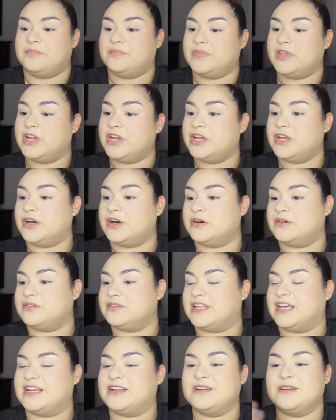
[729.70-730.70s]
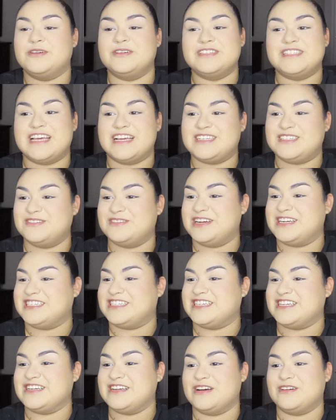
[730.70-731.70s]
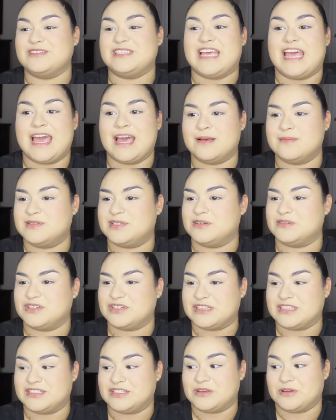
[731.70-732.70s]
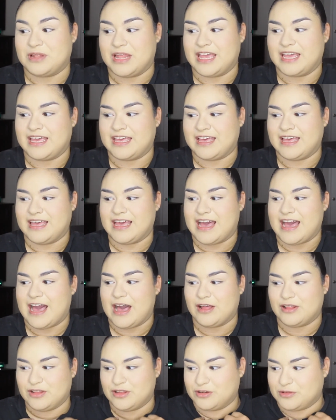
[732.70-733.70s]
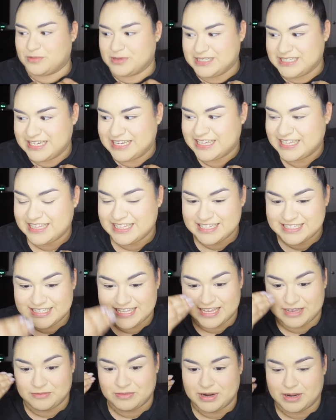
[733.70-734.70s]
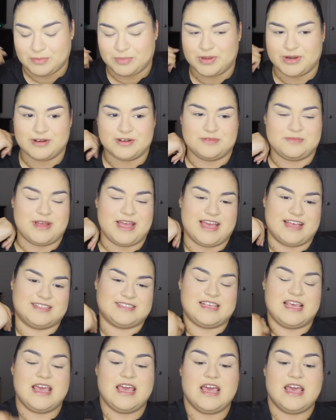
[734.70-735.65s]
here you go. Like, no exaggeration, goes ham. So like, I'll look ridiculous like when I put it under my eyes.